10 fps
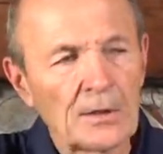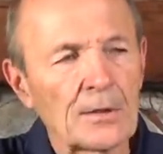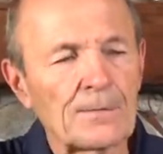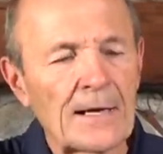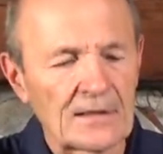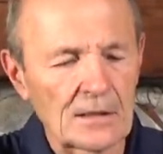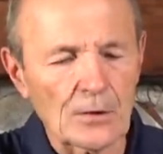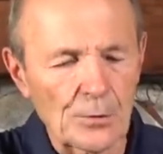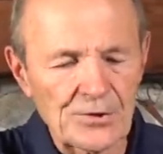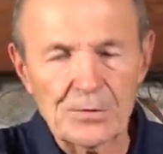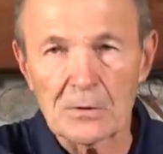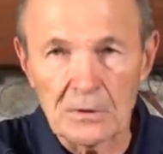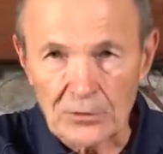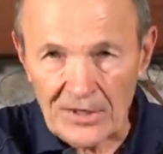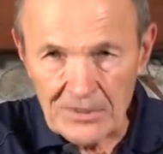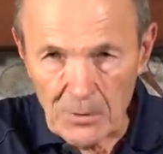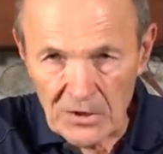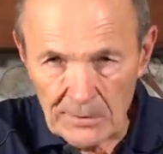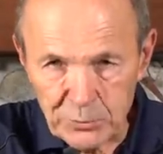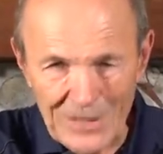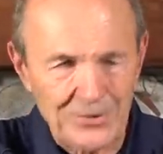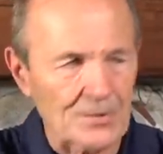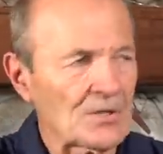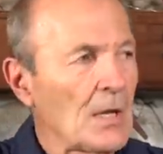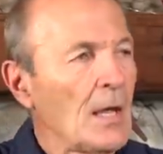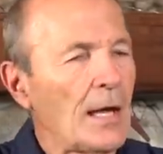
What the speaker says: The fact that it goes through, talks about compressors,